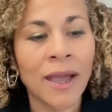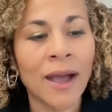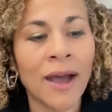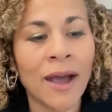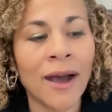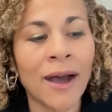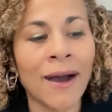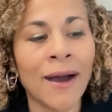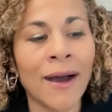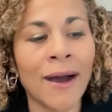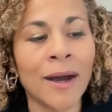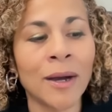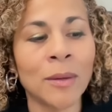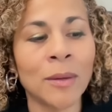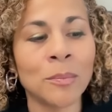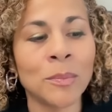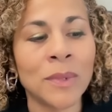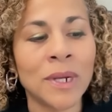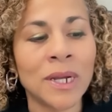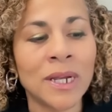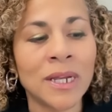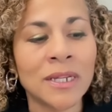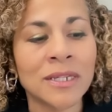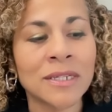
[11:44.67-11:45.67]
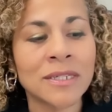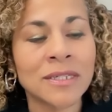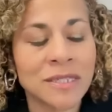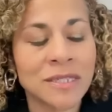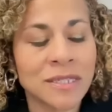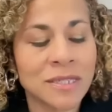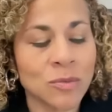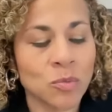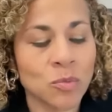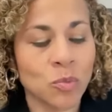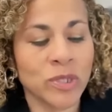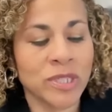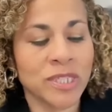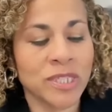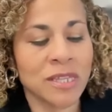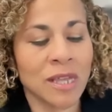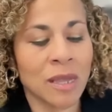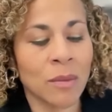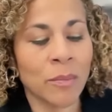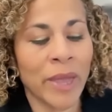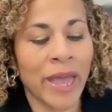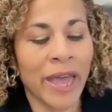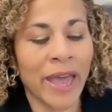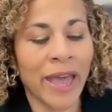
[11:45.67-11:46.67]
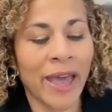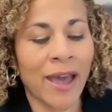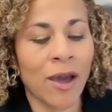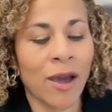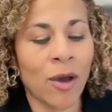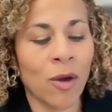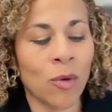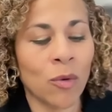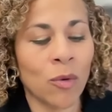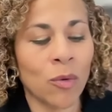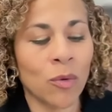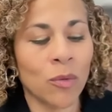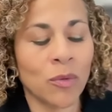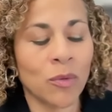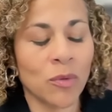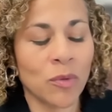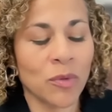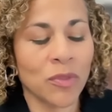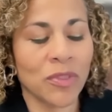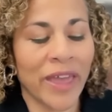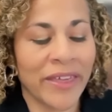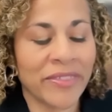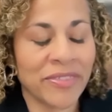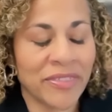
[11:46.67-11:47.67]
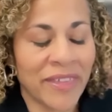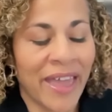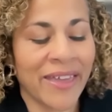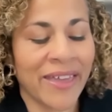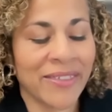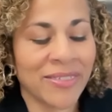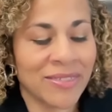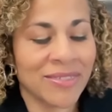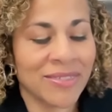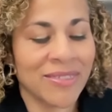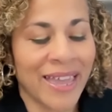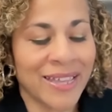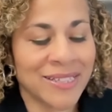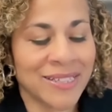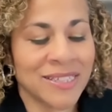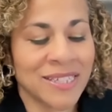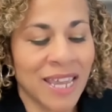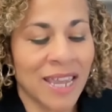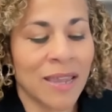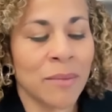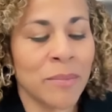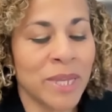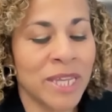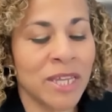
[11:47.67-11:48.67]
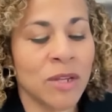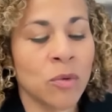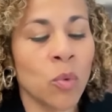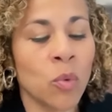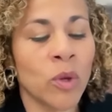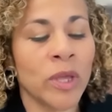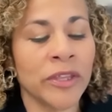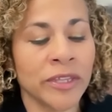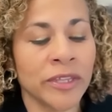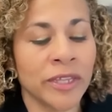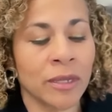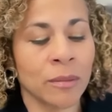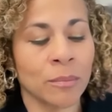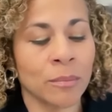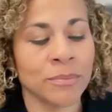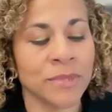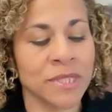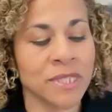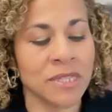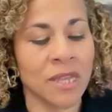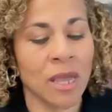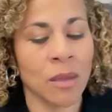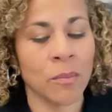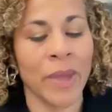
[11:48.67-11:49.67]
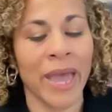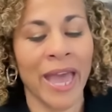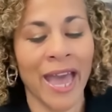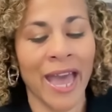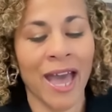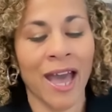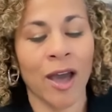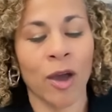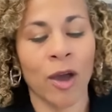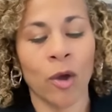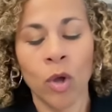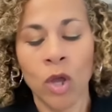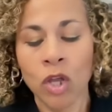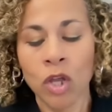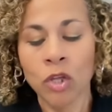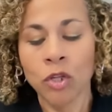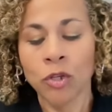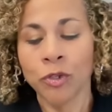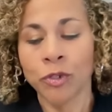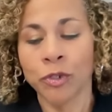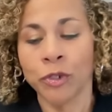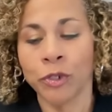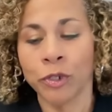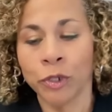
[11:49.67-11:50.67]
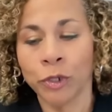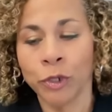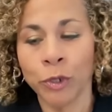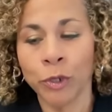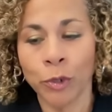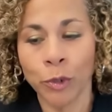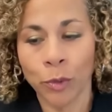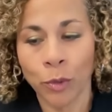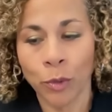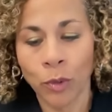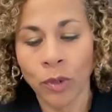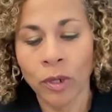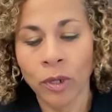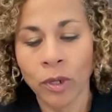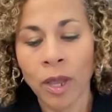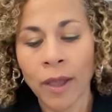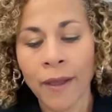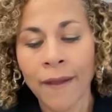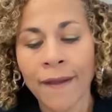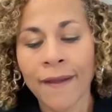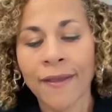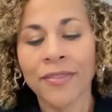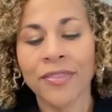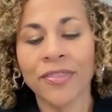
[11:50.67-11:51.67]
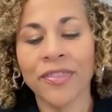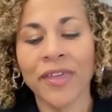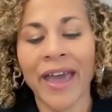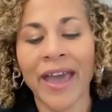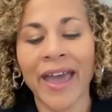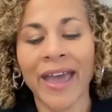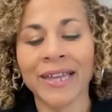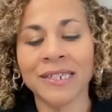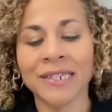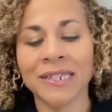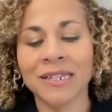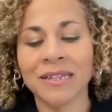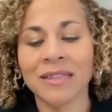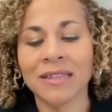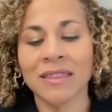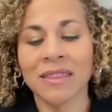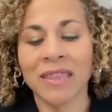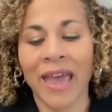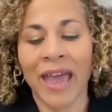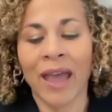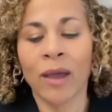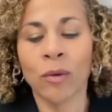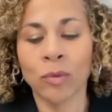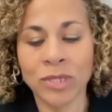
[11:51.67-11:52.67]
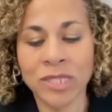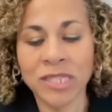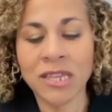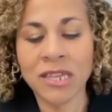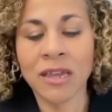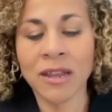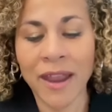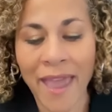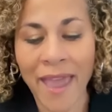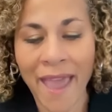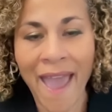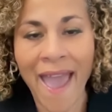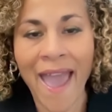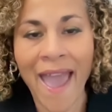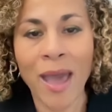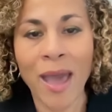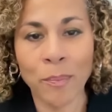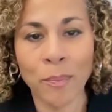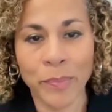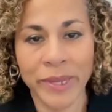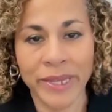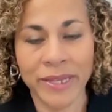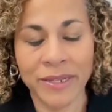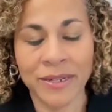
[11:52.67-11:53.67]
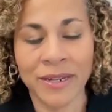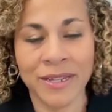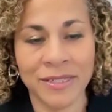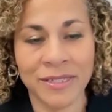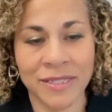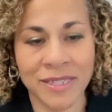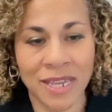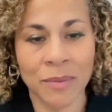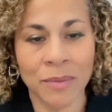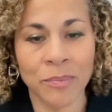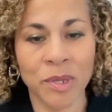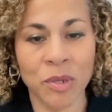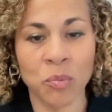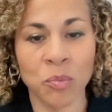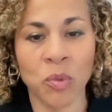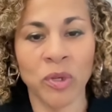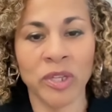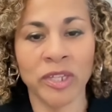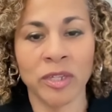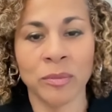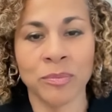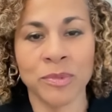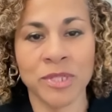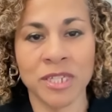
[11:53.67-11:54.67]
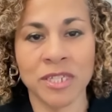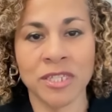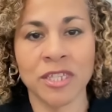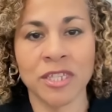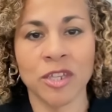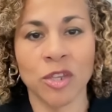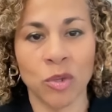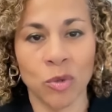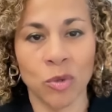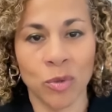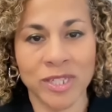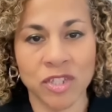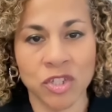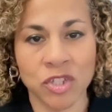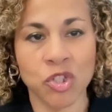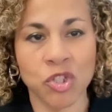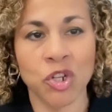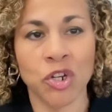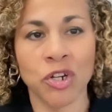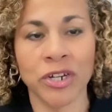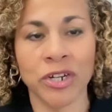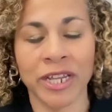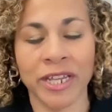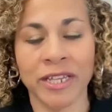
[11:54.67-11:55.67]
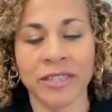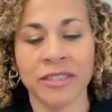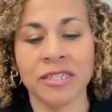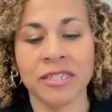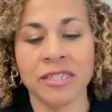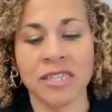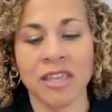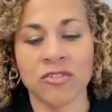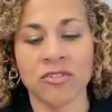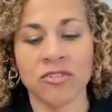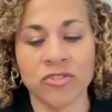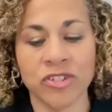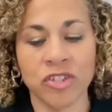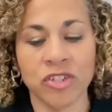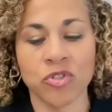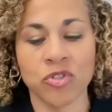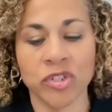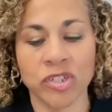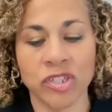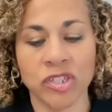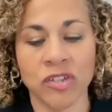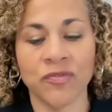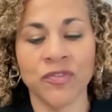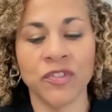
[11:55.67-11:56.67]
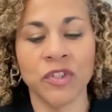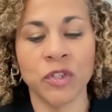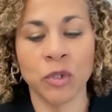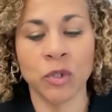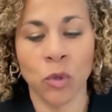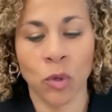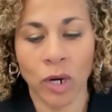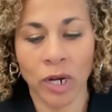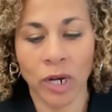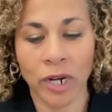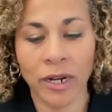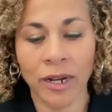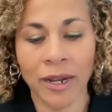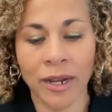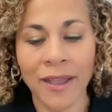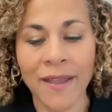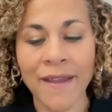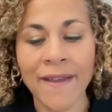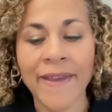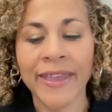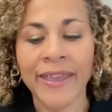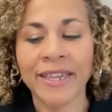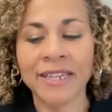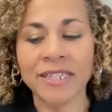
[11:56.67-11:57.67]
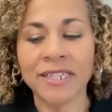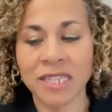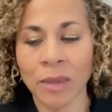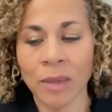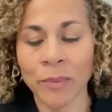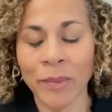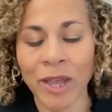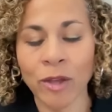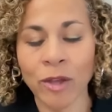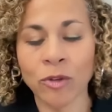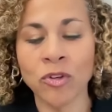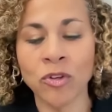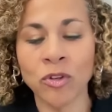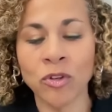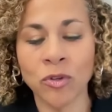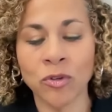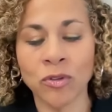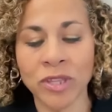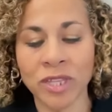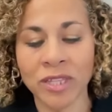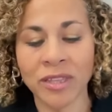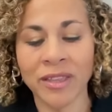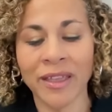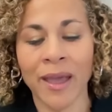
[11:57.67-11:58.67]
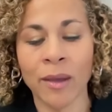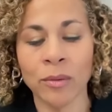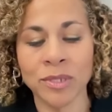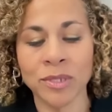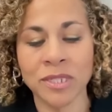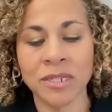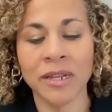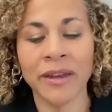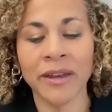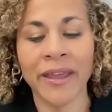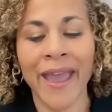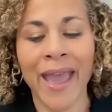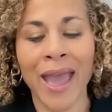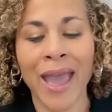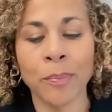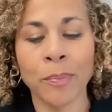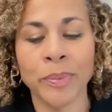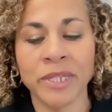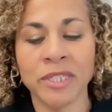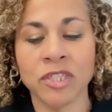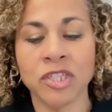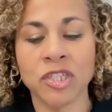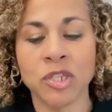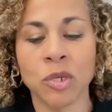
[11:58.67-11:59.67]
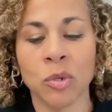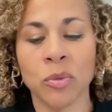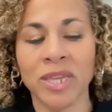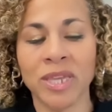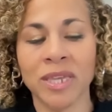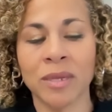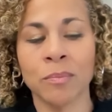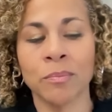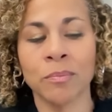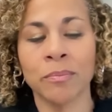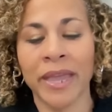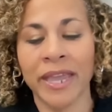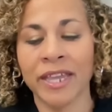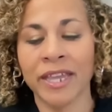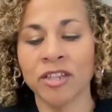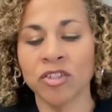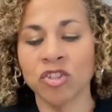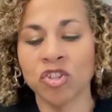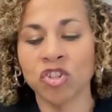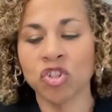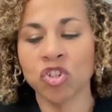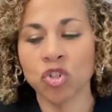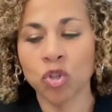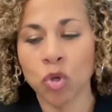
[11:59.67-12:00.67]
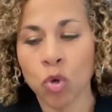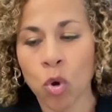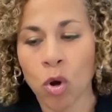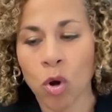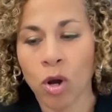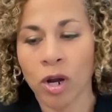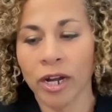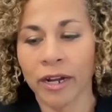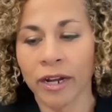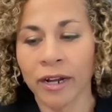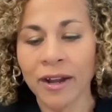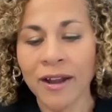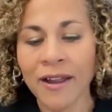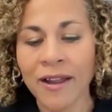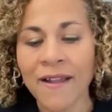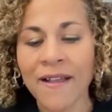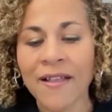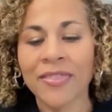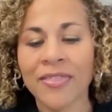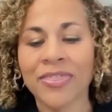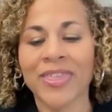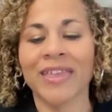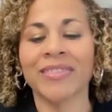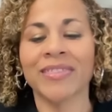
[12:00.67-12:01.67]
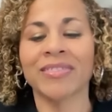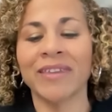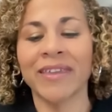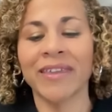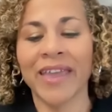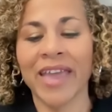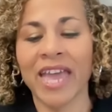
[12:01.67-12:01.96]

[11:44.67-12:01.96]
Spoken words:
was somehow, that Damian Williams somehow knew that was going to happen. And Damian Williams is the U.S. attorney in the Southern District of New York. He somehow knew that was going to happen. So he made sure that the